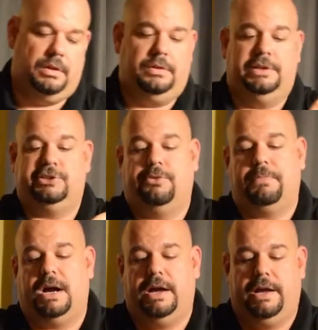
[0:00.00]
These are
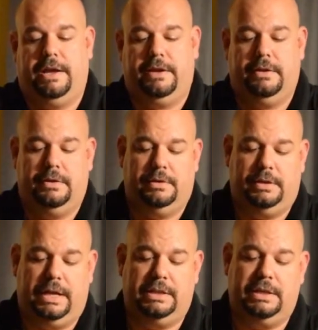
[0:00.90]
my
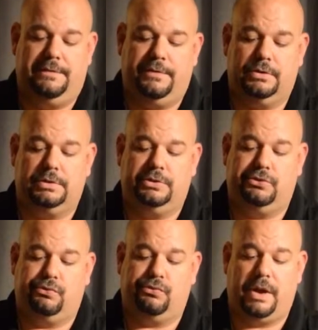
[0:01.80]
ND
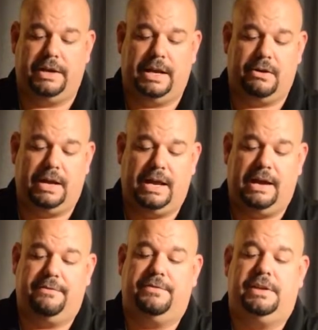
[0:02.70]
filters. Right now I
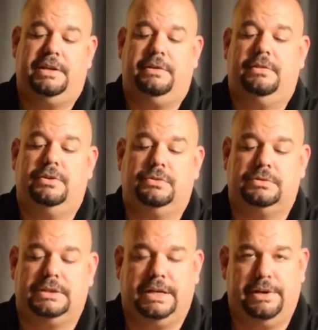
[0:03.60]
have the
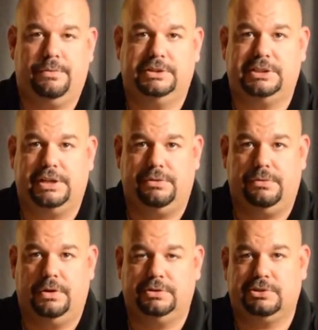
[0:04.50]
little tiny ones that
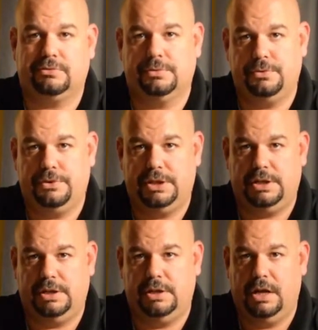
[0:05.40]
you unscrew
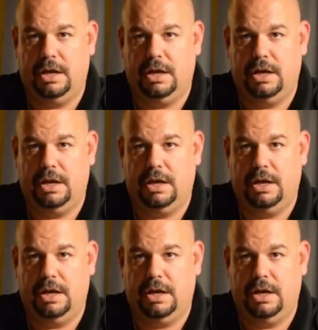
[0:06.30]
the